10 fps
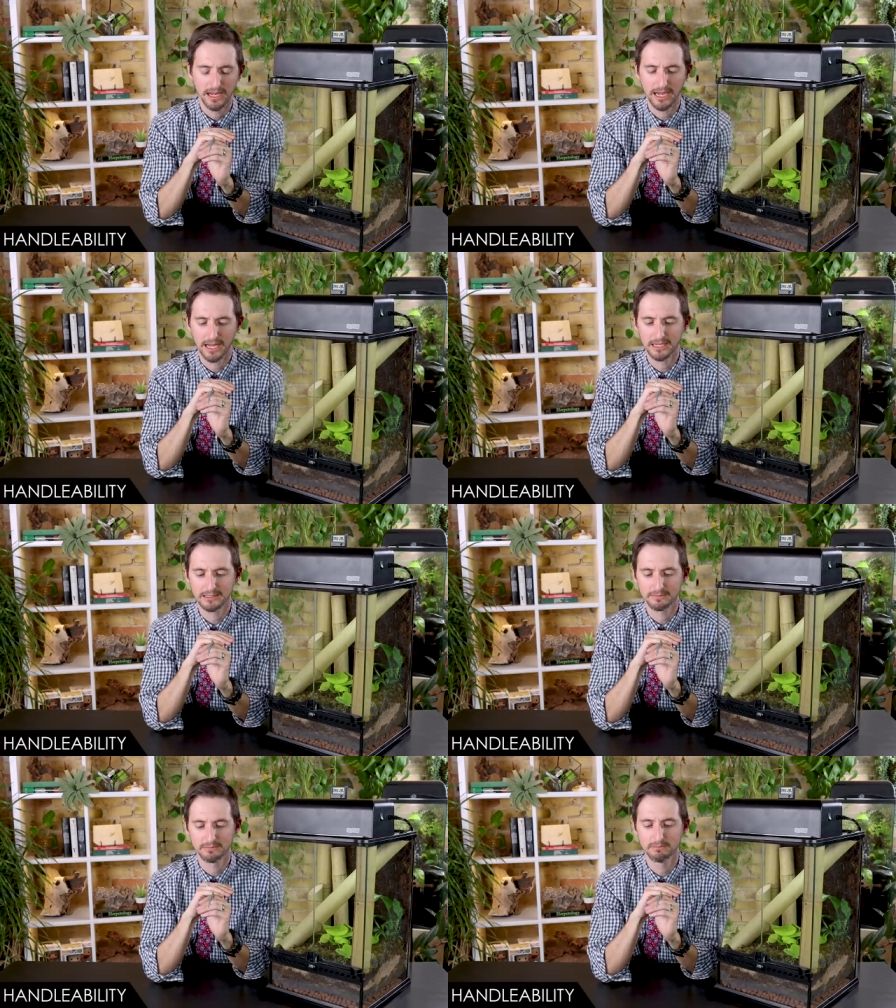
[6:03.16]

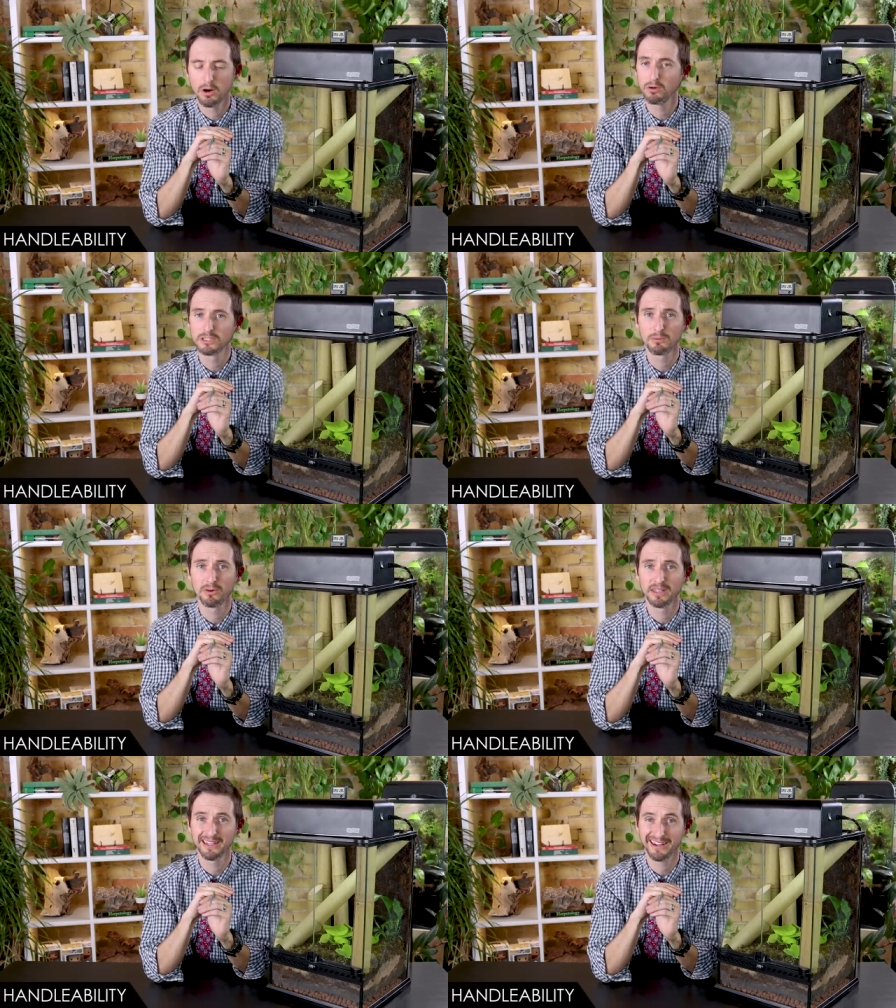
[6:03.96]
And most
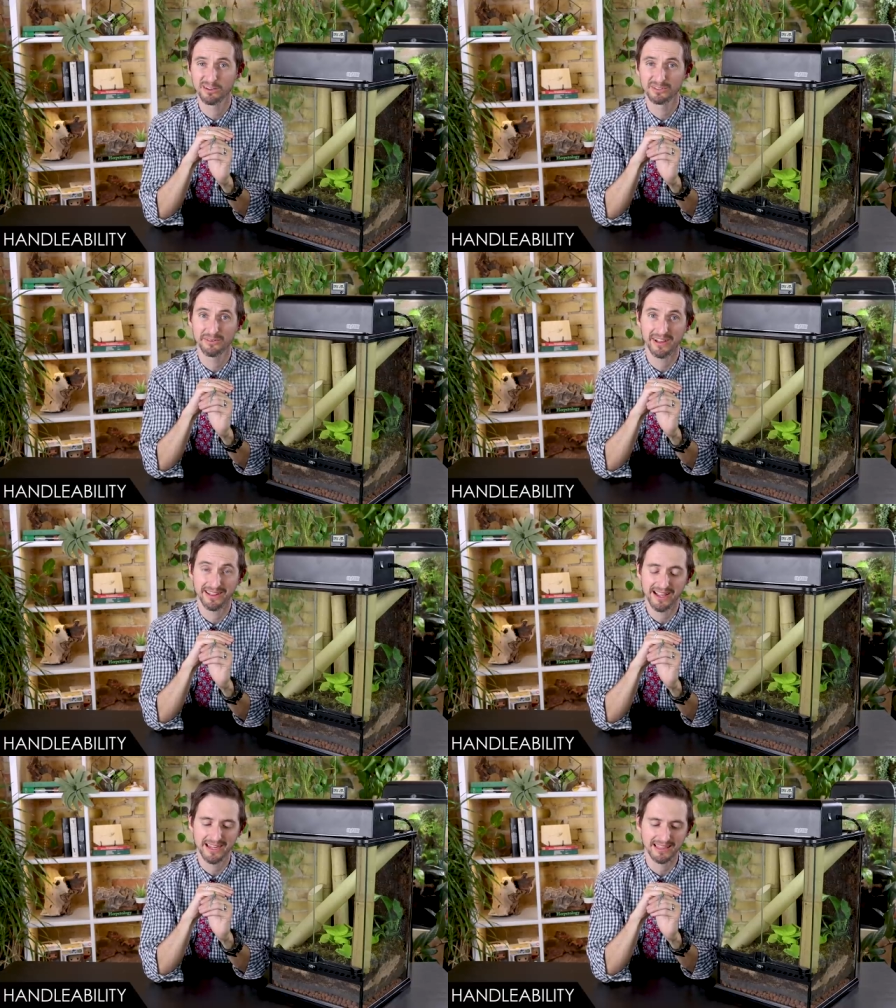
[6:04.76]
mourning geckos are
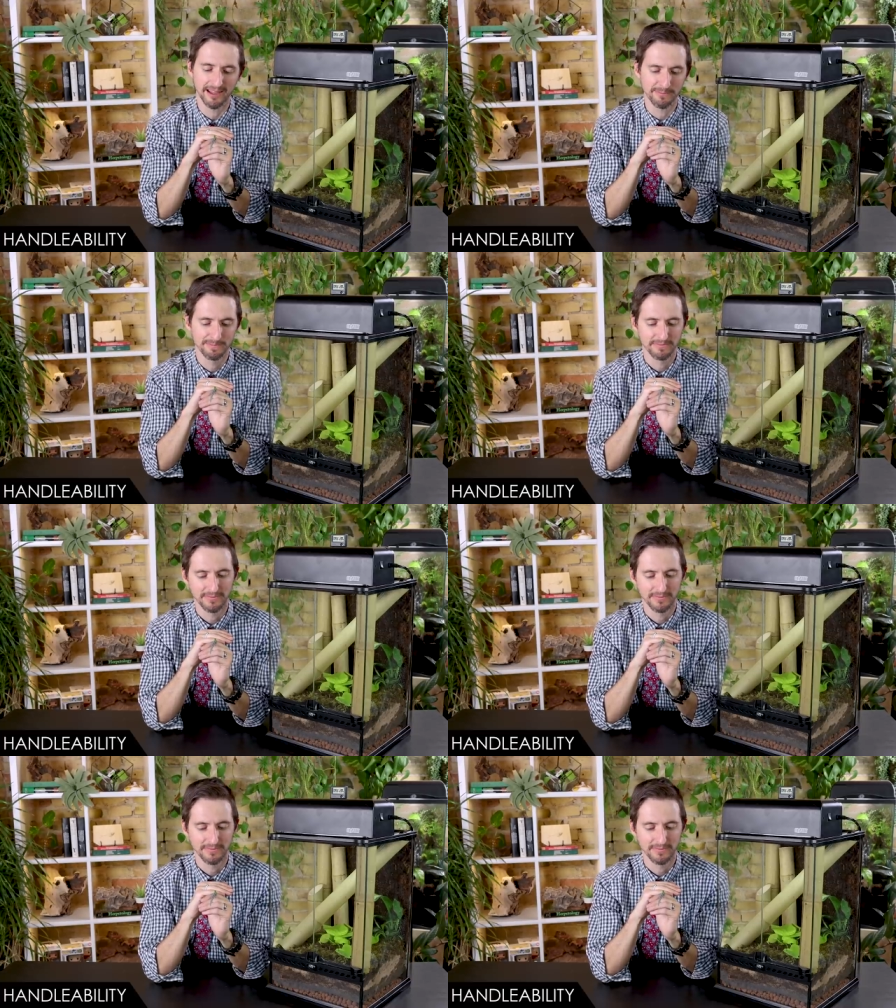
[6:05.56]
not like that.